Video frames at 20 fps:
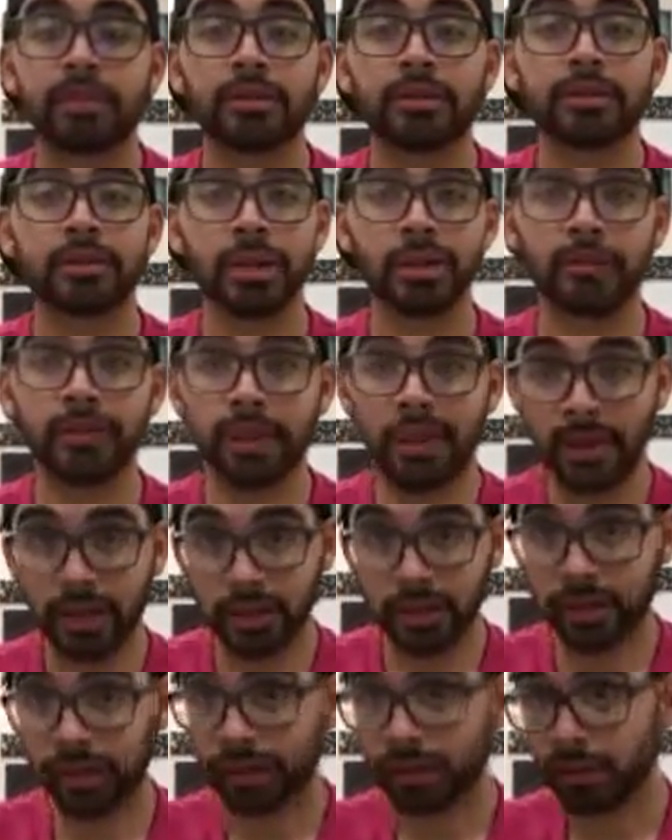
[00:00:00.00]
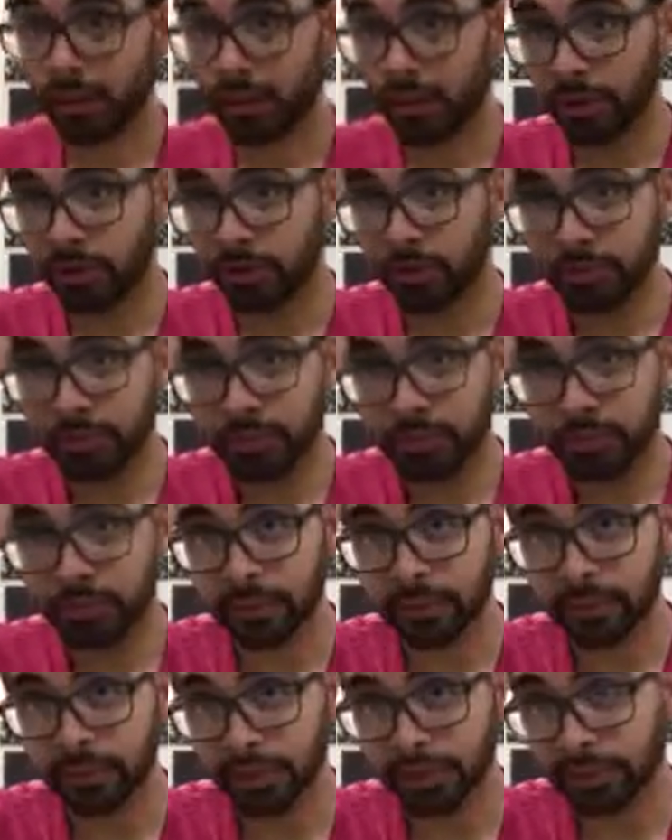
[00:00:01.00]
Someday you're going to go
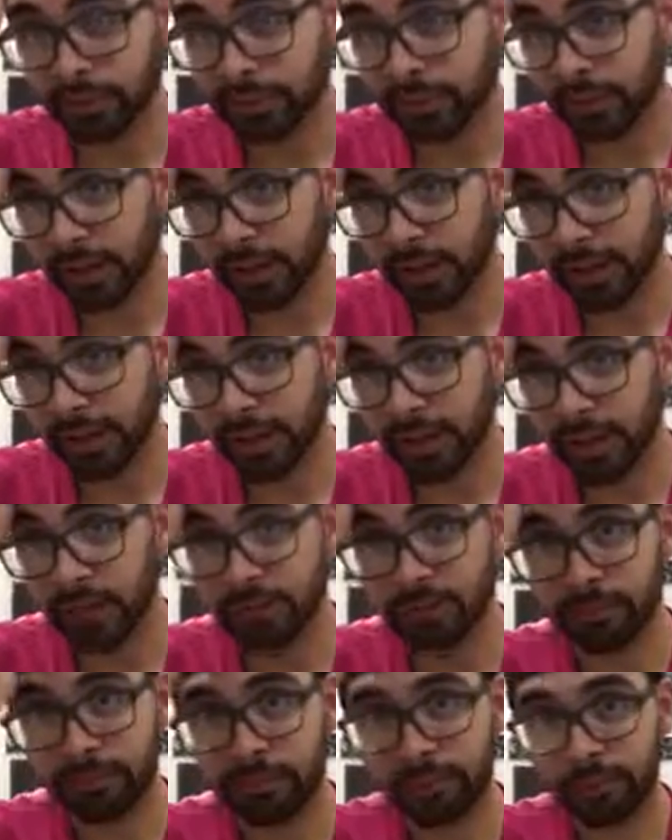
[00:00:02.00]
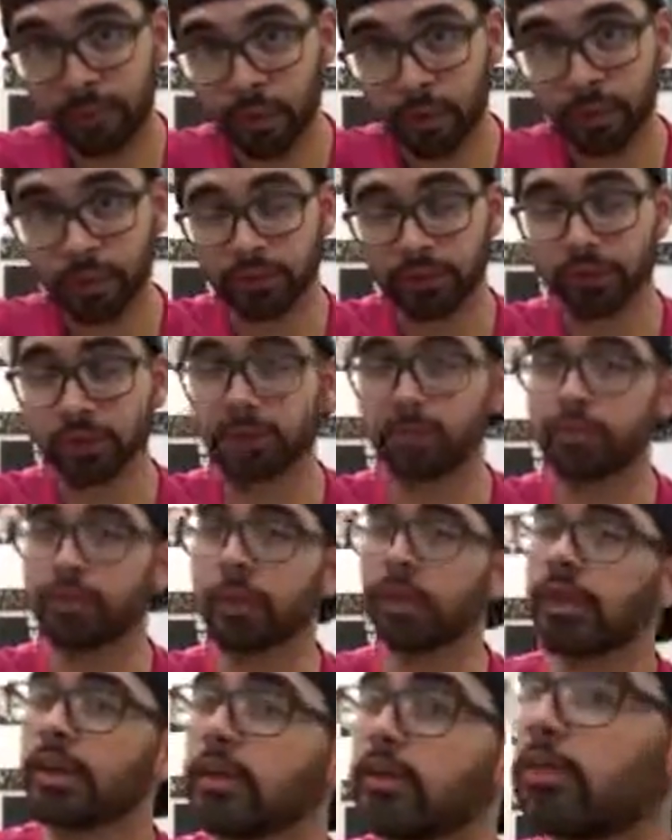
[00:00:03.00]
with your flat hand forward from your
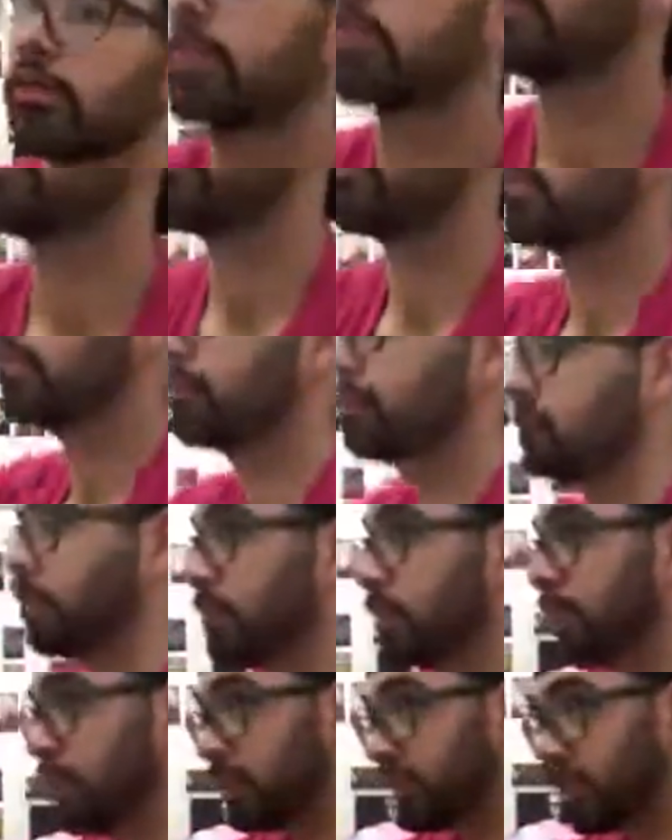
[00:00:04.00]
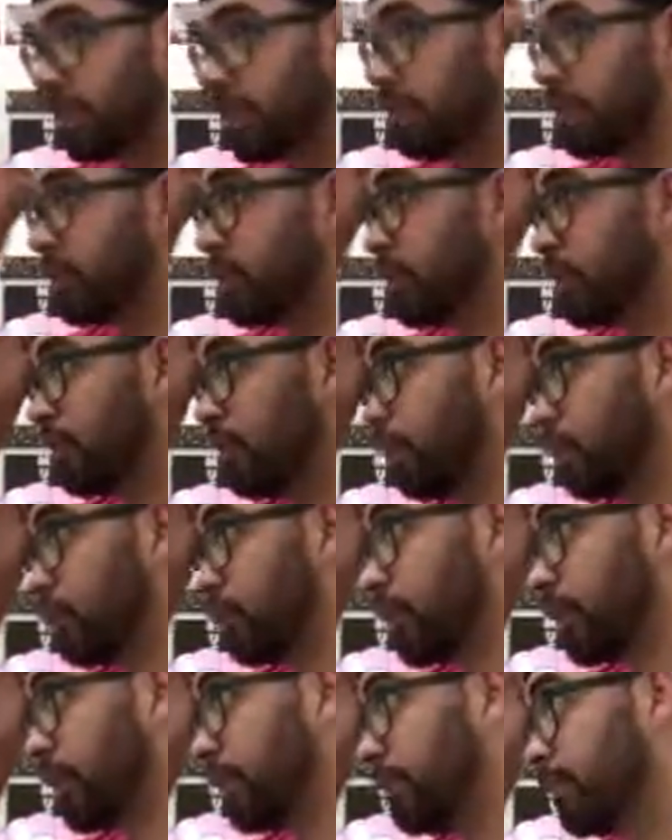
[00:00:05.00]
forehead, because this means
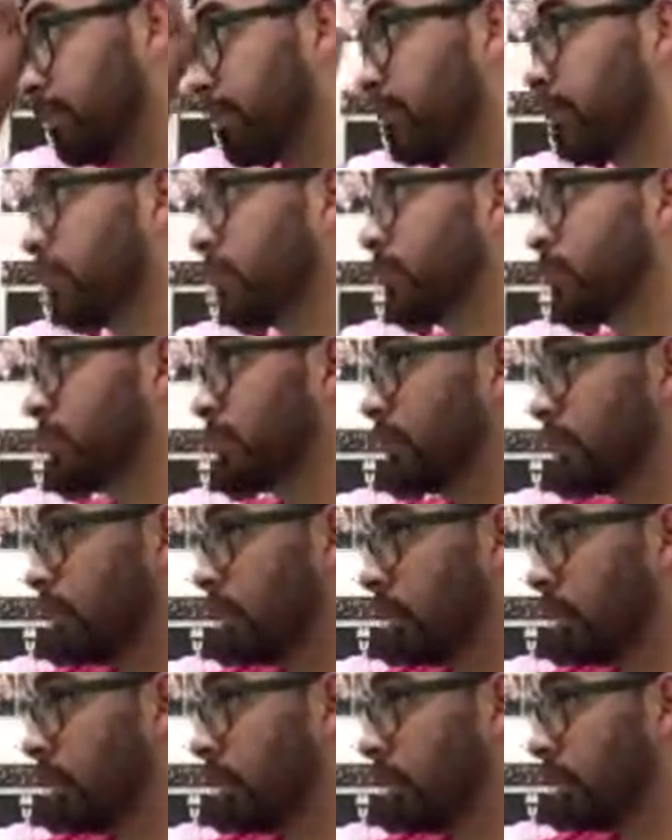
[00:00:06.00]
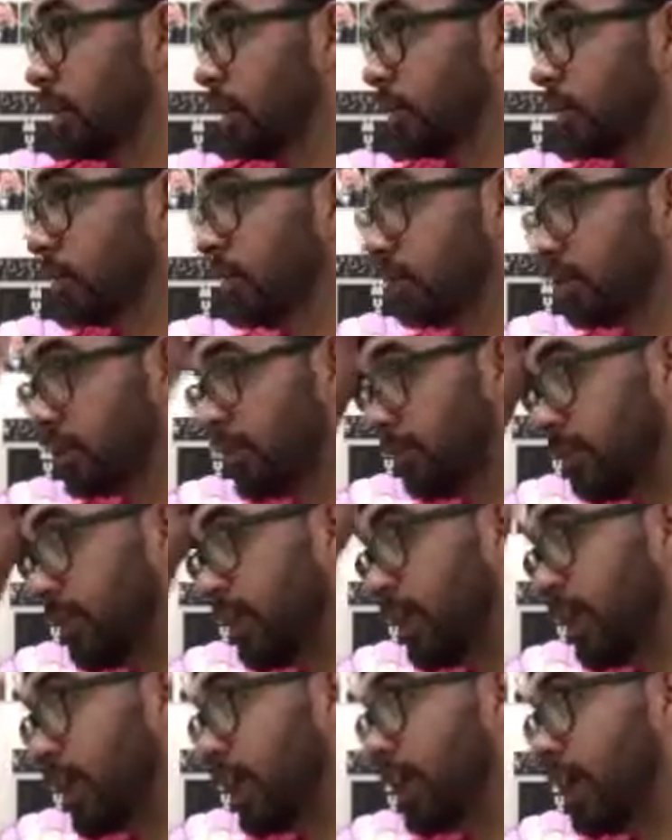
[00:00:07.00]
future. So
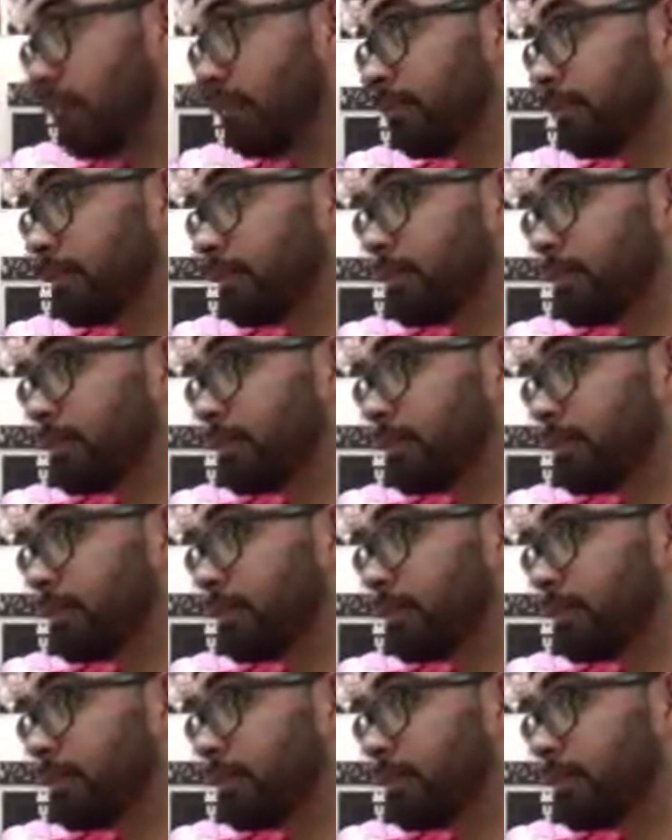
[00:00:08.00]
someday,